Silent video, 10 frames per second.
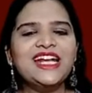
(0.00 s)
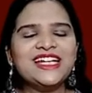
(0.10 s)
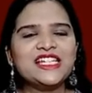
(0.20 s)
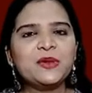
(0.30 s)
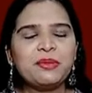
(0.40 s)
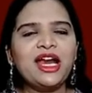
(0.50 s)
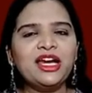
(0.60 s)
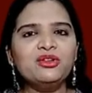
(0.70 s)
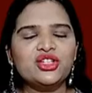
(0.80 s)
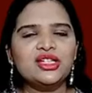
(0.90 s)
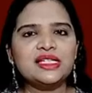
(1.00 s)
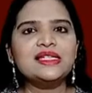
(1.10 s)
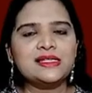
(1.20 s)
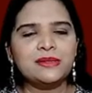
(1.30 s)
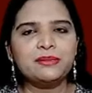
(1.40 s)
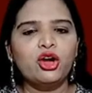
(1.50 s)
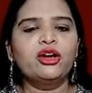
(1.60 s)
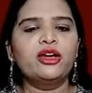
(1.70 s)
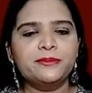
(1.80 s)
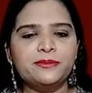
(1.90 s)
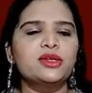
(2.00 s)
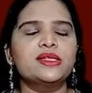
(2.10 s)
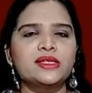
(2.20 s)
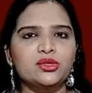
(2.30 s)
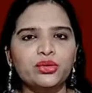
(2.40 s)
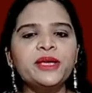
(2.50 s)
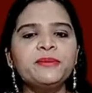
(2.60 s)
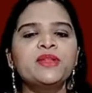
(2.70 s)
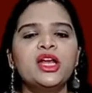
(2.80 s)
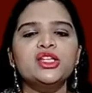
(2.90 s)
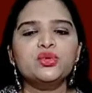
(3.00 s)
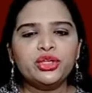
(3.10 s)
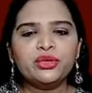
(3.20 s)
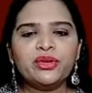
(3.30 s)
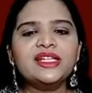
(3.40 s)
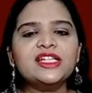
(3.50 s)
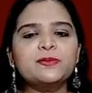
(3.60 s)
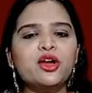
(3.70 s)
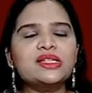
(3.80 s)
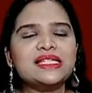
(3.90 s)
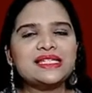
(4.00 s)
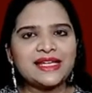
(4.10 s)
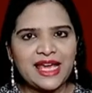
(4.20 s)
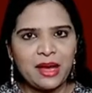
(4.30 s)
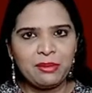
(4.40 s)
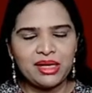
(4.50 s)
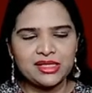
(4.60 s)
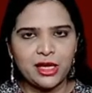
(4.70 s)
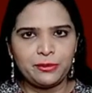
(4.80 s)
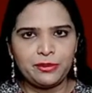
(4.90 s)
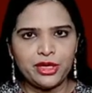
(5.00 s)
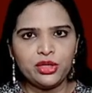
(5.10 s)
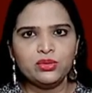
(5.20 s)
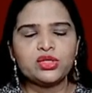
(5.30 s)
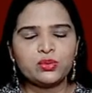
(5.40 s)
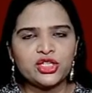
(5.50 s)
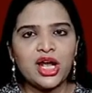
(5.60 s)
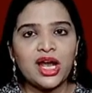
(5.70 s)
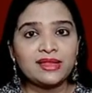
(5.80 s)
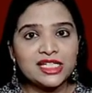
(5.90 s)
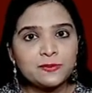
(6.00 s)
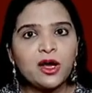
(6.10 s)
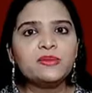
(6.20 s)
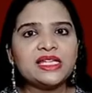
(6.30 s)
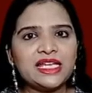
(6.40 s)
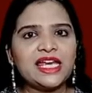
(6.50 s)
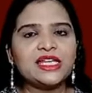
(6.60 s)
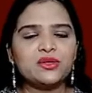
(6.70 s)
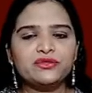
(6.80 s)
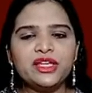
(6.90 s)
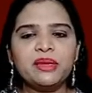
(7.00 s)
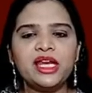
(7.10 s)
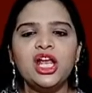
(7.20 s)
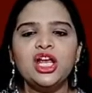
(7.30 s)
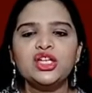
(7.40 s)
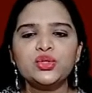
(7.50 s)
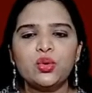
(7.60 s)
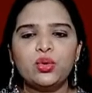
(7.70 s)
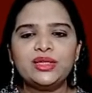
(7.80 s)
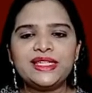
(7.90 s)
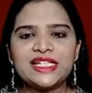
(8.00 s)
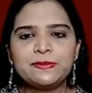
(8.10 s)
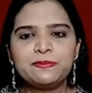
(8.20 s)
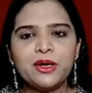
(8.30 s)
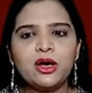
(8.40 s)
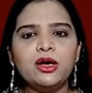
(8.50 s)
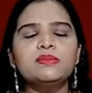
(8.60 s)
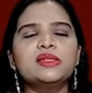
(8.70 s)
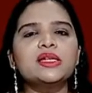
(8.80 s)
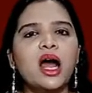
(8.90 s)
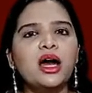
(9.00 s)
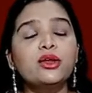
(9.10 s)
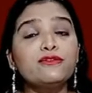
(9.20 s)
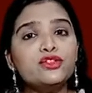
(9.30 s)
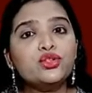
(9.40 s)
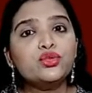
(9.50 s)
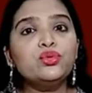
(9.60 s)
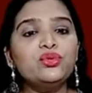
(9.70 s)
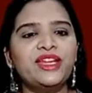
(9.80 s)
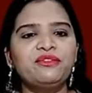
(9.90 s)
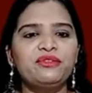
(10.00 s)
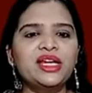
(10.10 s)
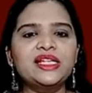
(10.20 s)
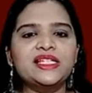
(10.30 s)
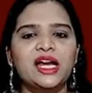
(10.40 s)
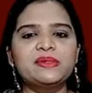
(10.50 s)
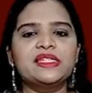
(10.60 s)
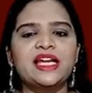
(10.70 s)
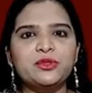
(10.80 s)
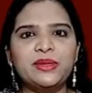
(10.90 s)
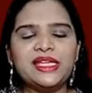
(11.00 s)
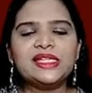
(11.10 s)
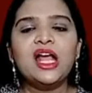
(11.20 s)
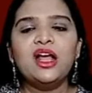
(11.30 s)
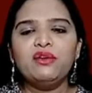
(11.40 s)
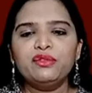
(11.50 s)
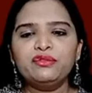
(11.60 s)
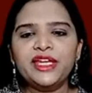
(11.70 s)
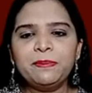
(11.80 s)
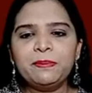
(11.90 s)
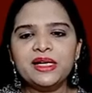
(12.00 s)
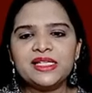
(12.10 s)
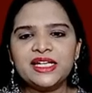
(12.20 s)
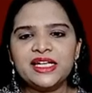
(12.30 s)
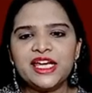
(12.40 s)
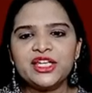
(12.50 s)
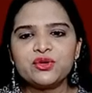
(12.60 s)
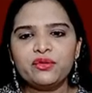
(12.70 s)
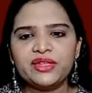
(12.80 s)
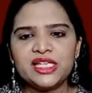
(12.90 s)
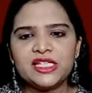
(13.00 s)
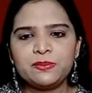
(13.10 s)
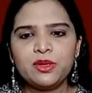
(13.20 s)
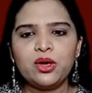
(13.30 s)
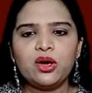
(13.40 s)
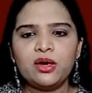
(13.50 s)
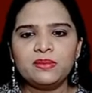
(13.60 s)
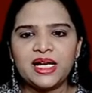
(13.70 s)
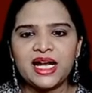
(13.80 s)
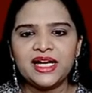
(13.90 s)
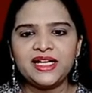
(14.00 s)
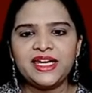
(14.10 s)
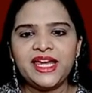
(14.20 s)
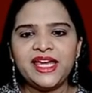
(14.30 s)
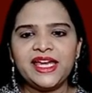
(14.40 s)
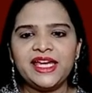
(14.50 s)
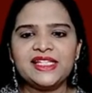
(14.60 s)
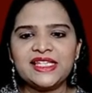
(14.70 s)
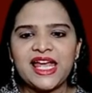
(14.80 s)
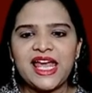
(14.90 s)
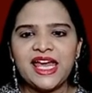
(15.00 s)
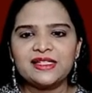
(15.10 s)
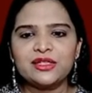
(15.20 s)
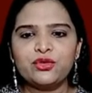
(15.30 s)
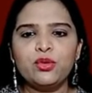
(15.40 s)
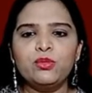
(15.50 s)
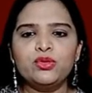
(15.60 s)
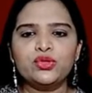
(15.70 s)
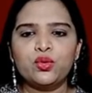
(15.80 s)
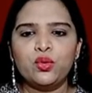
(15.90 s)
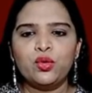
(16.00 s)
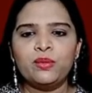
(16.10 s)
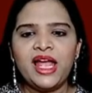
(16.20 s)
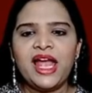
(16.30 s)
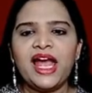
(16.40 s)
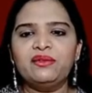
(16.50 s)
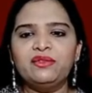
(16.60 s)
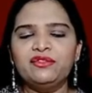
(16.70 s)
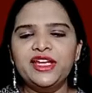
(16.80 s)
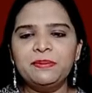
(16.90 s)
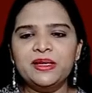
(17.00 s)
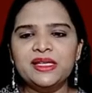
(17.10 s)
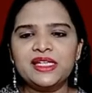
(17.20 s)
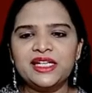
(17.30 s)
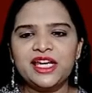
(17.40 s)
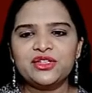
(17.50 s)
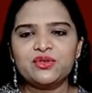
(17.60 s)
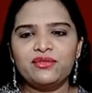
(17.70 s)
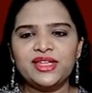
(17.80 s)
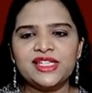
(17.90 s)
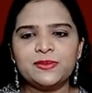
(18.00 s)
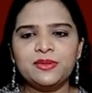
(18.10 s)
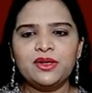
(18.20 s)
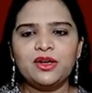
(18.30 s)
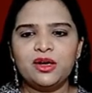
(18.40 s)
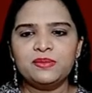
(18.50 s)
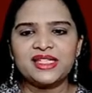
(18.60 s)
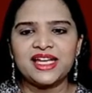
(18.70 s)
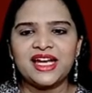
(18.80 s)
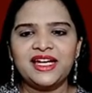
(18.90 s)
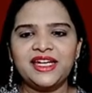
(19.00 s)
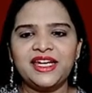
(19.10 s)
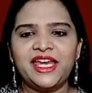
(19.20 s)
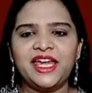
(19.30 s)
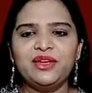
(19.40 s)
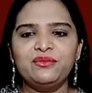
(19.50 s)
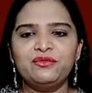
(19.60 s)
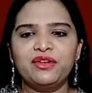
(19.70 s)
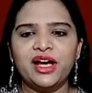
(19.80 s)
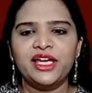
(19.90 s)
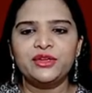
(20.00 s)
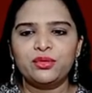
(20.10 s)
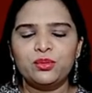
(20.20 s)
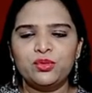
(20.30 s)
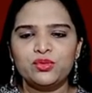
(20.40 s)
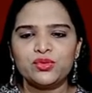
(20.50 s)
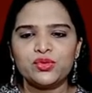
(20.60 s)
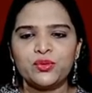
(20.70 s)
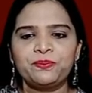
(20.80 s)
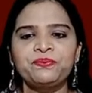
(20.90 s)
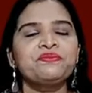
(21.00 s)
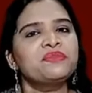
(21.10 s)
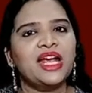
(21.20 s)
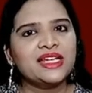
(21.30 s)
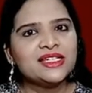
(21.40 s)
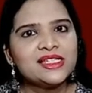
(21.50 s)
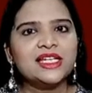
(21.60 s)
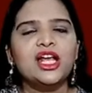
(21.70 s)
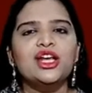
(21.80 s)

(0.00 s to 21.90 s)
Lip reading: Spermatogenesis is a meiotic process, okay? So, during this process, the gametes are produced, which are the sperms in case of the male. So, the sperms are of two different types. That means 50% of the sperm contains X chromosome and 50% of the sperms contain Y chromosome. Understand?